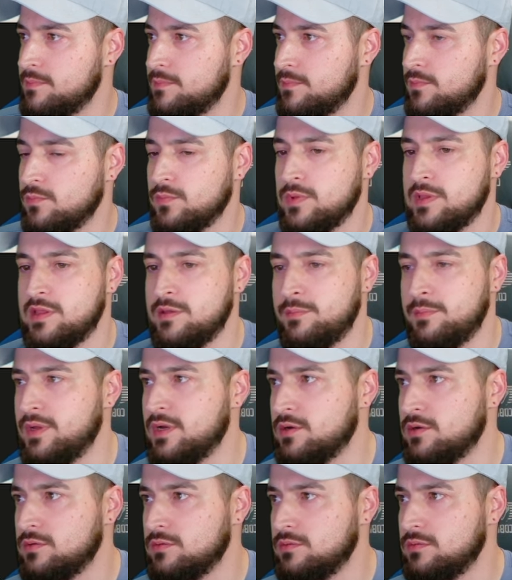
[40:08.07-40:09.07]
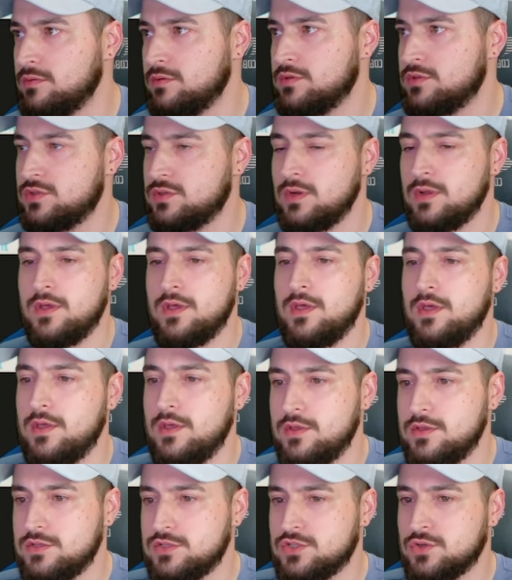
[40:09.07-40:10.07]
in the middle.
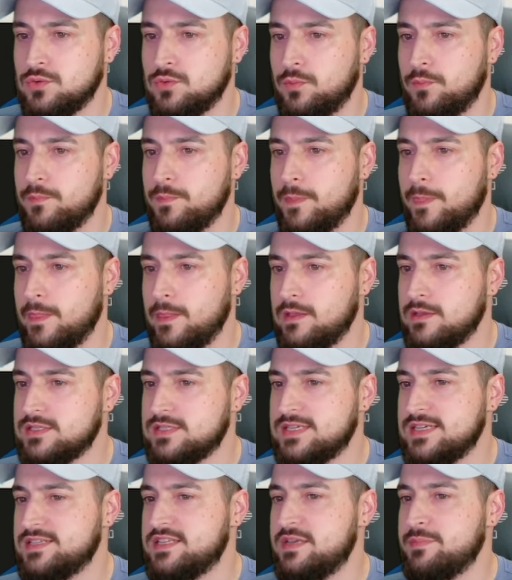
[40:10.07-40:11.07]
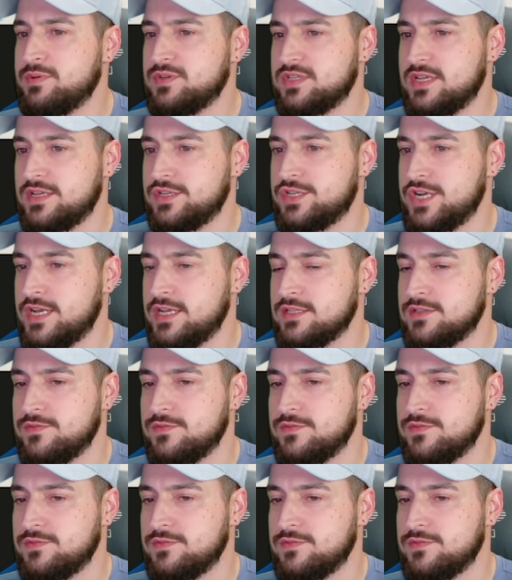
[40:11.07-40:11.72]
So 60% chance